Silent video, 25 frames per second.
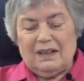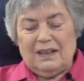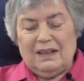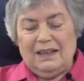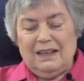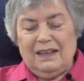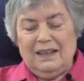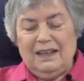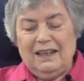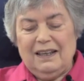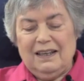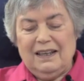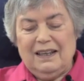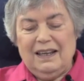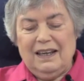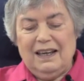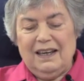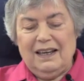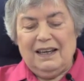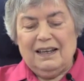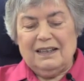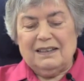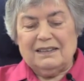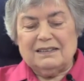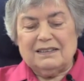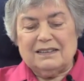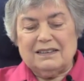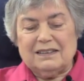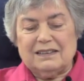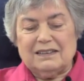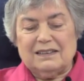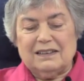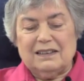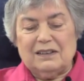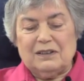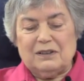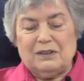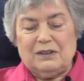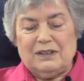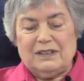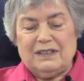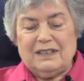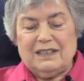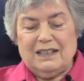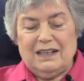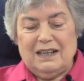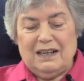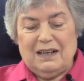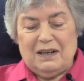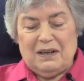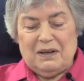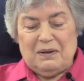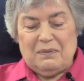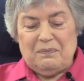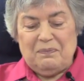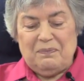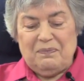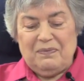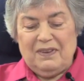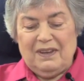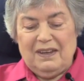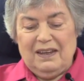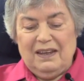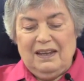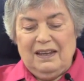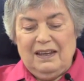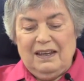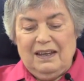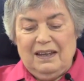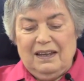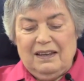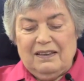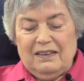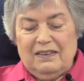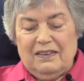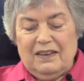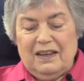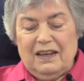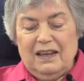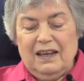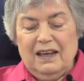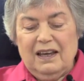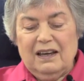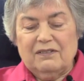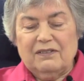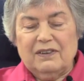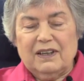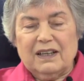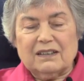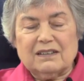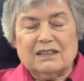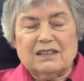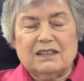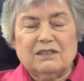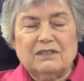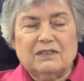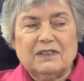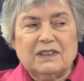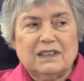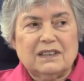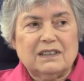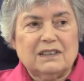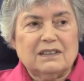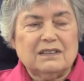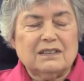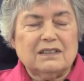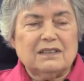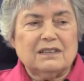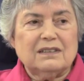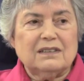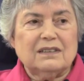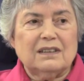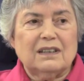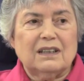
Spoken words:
He has a good time. They have activities.